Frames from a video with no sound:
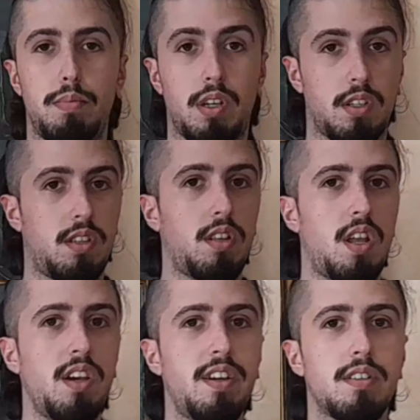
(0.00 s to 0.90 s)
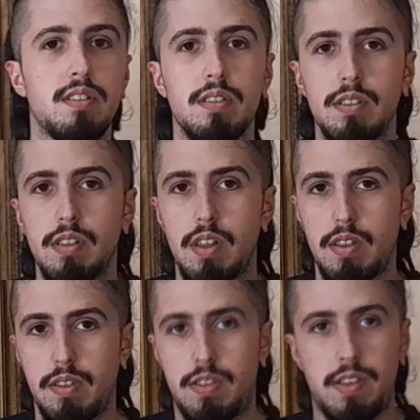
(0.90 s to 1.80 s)
because I like it.
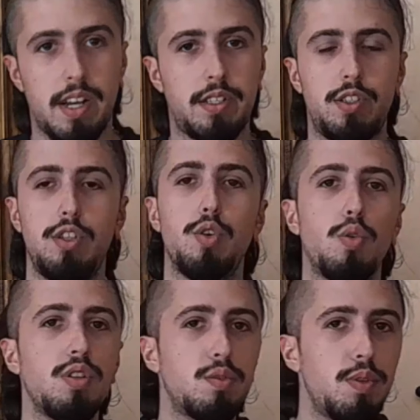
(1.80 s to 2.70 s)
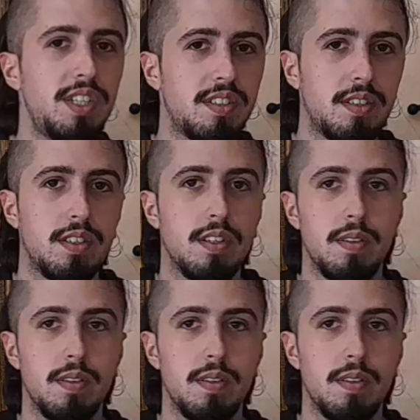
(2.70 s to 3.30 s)
That's the only reason,